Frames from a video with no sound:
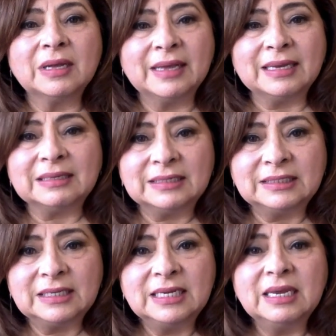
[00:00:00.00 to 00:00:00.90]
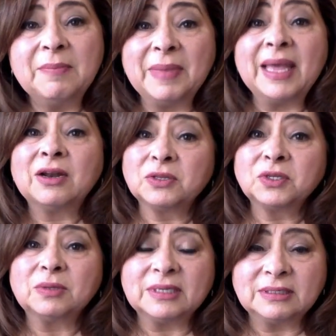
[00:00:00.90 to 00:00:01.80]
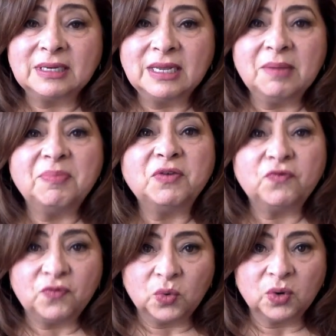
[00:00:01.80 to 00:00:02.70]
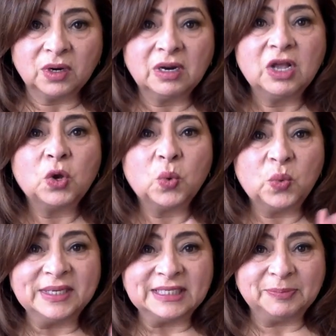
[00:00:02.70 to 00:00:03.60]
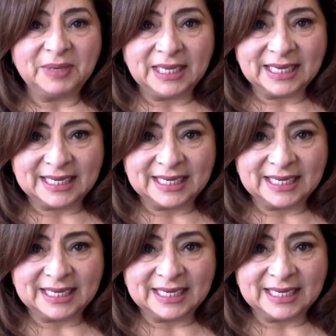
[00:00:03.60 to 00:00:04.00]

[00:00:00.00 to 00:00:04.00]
again, listening, and also listening before we speak.